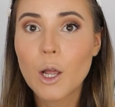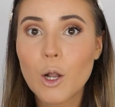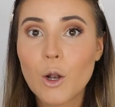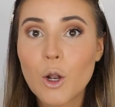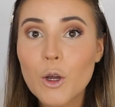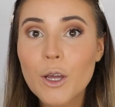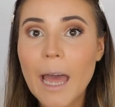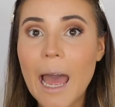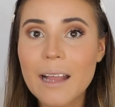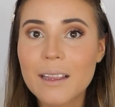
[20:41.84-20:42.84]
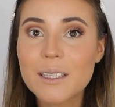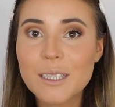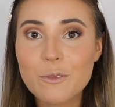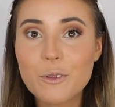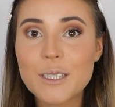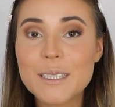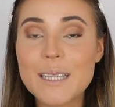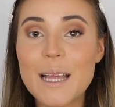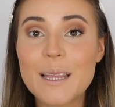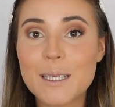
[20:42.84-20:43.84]
Look at the difference
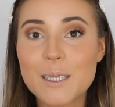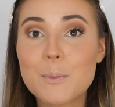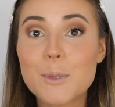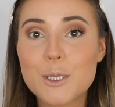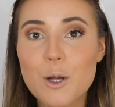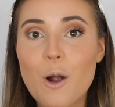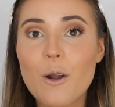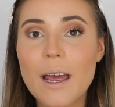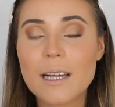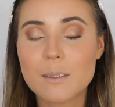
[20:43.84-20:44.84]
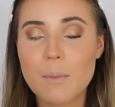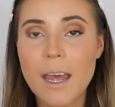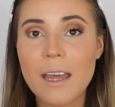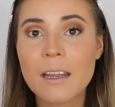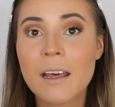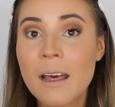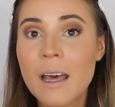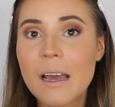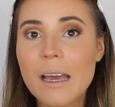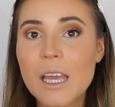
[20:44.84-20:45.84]
that this mascara has made.
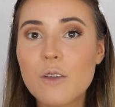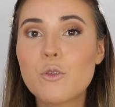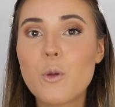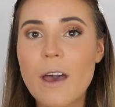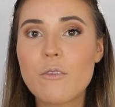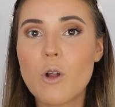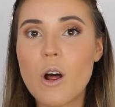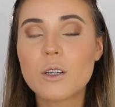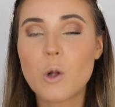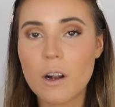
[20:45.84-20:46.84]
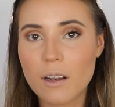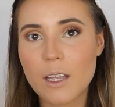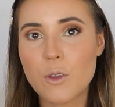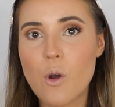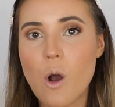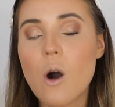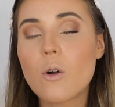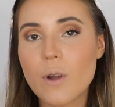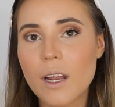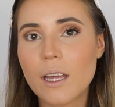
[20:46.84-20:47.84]
If you have not gotten in your car
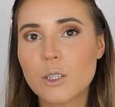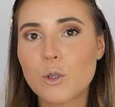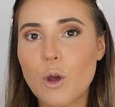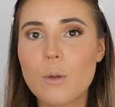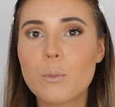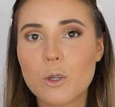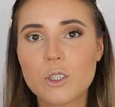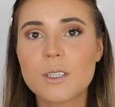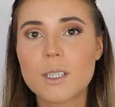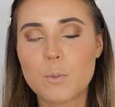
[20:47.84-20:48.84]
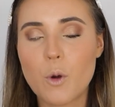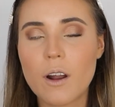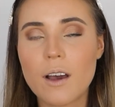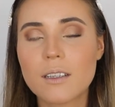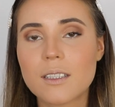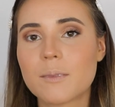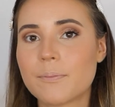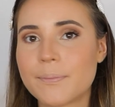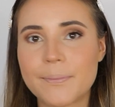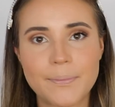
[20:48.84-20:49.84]
already to go and purchase this product,
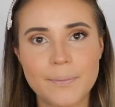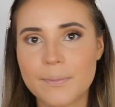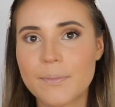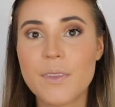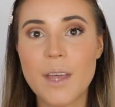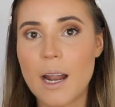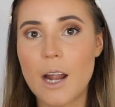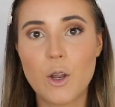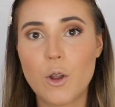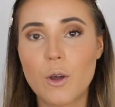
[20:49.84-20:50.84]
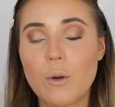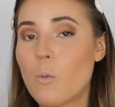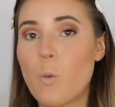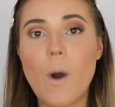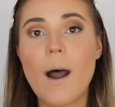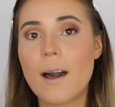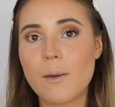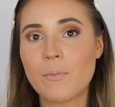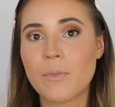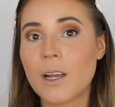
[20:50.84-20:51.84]
then I don't know
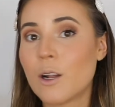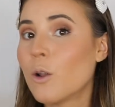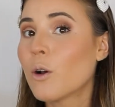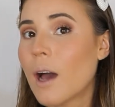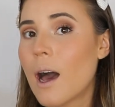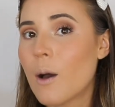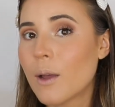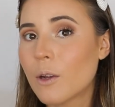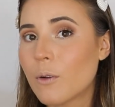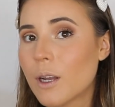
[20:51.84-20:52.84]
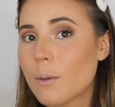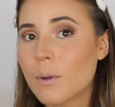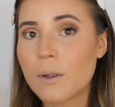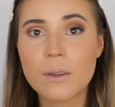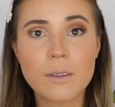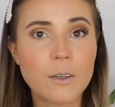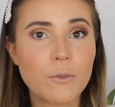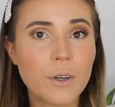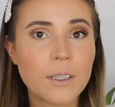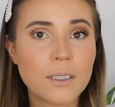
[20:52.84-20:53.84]
why. Look how incredible the
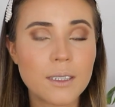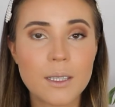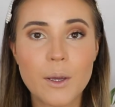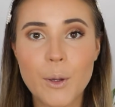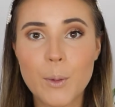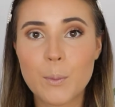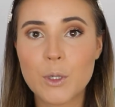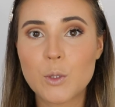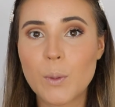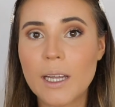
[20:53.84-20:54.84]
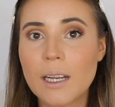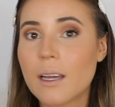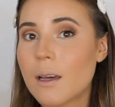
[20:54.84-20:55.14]
difference between